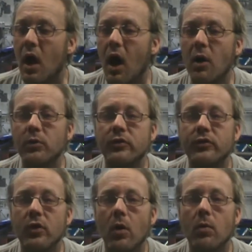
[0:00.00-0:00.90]
I was
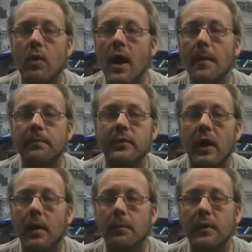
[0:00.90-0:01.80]
so wrapped
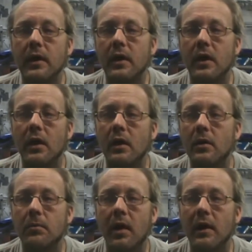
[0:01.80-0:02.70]
up
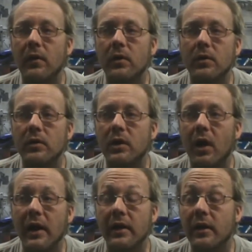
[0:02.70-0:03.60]
in my little, you
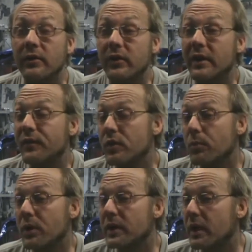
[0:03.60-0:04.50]
know, it's like, if you can
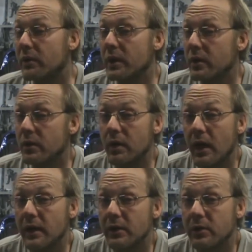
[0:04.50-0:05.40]
bring it down here,
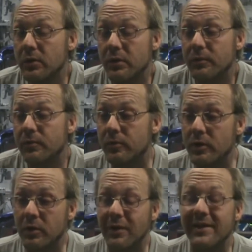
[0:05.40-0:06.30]
I can do it for,
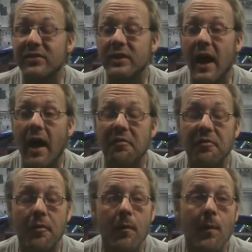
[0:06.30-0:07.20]
you know, less than half.
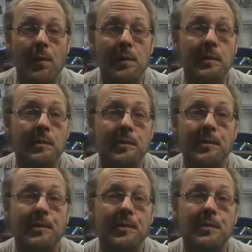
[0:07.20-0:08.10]

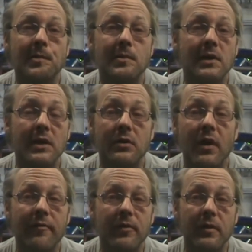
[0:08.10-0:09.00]
I can do
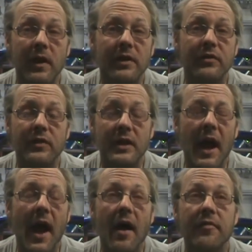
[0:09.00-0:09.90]
that for less than
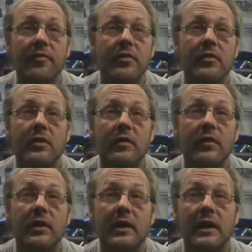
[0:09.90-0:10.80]
half if
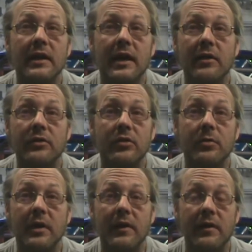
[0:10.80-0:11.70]
you can get it down to
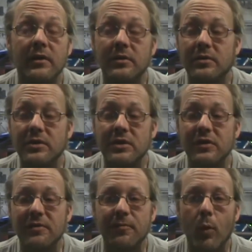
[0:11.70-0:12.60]
me. And
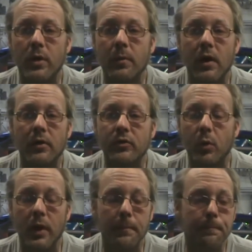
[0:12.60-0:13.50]
she's like 40 miles
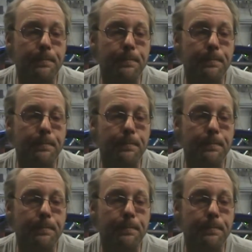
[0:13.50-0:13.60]
away.